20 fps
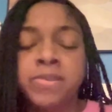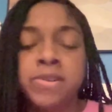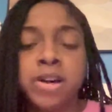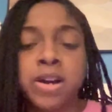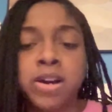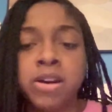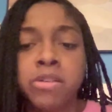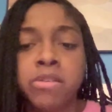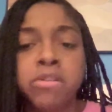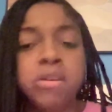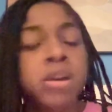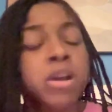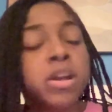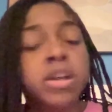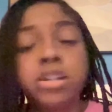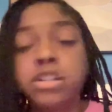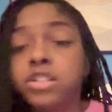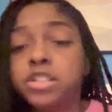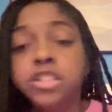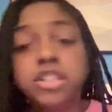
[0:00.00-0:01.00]
No,
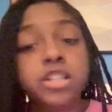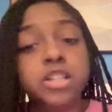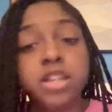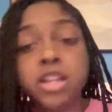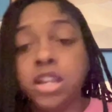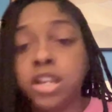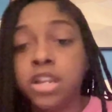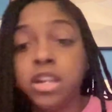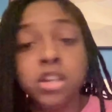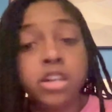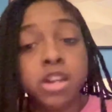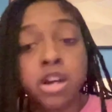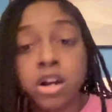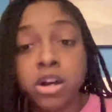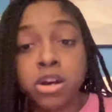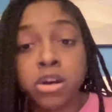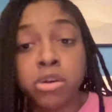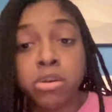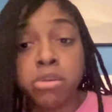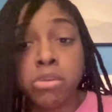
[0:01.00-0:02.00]
she didn't
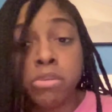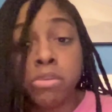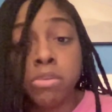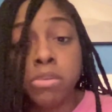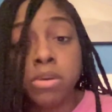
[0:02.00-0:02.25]
know.